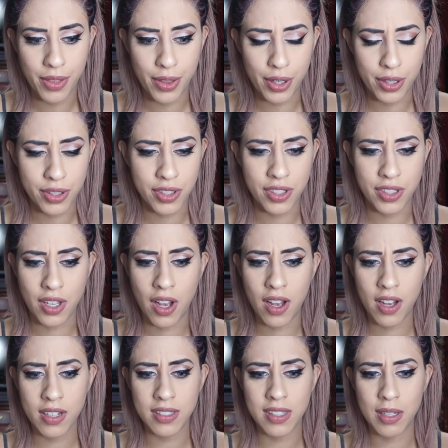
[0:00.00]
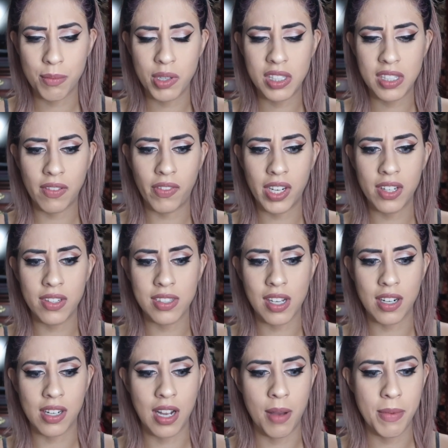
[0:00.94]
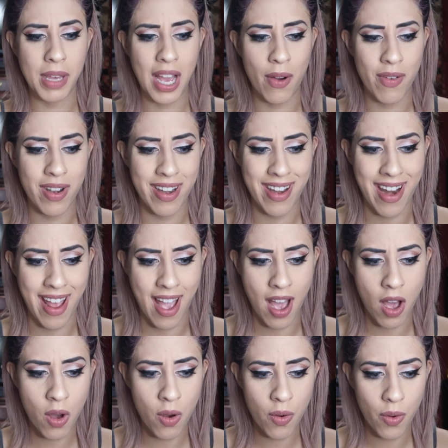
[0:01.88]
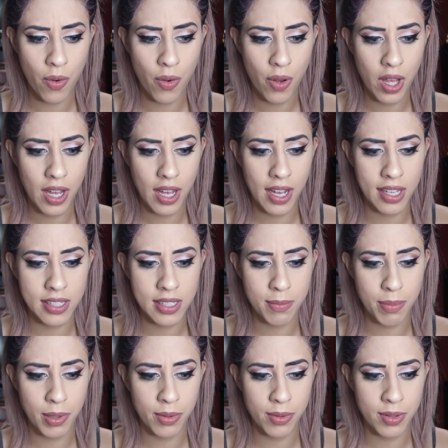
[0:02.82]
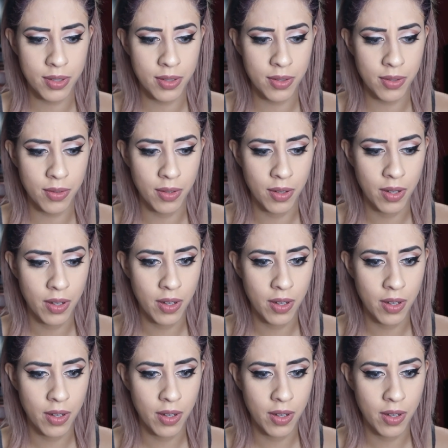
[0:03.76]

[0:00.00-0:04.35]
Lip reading: the songs, the music videos that are coming out now, as opposed to